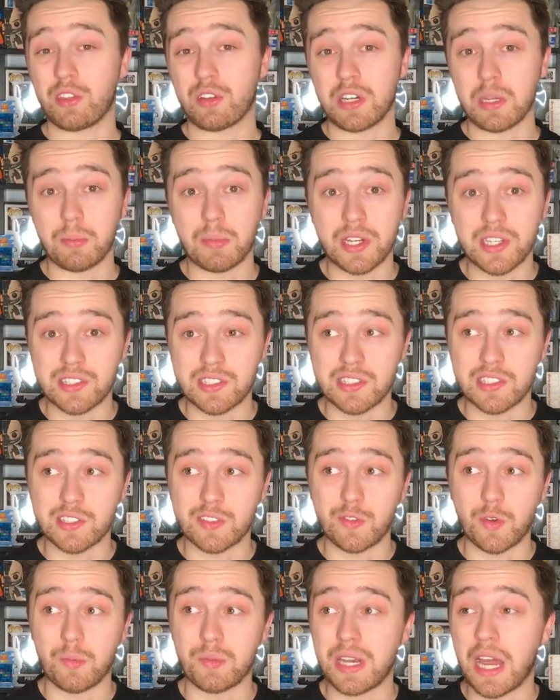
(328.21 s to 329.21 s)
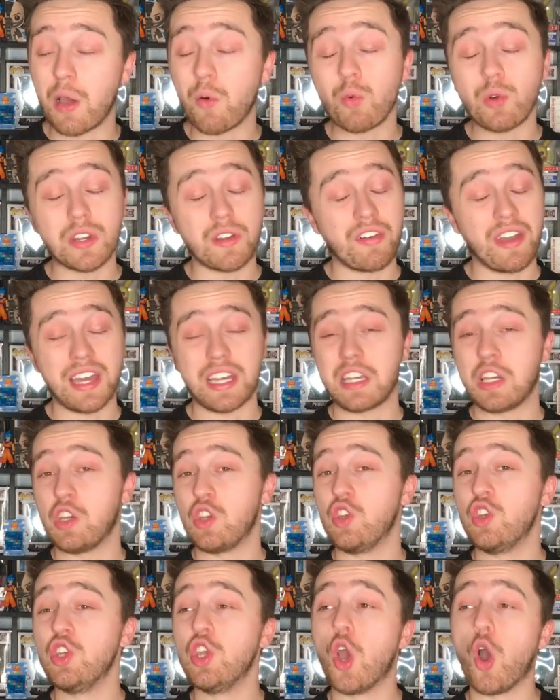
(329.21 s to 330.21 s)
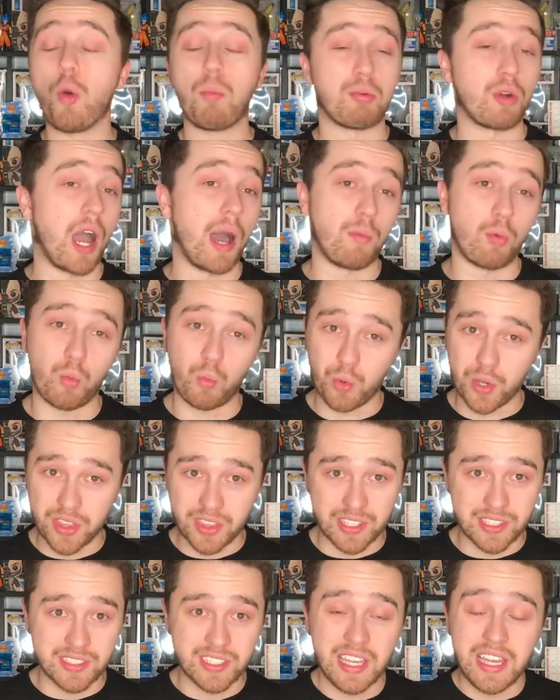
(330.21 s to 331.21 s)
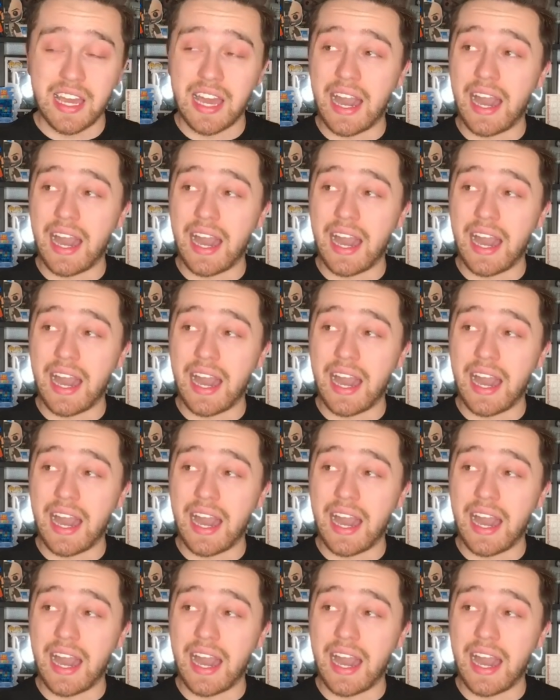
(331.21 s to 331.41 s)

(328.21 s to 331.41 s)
30 minutes in this film, and I would have had no problem with it.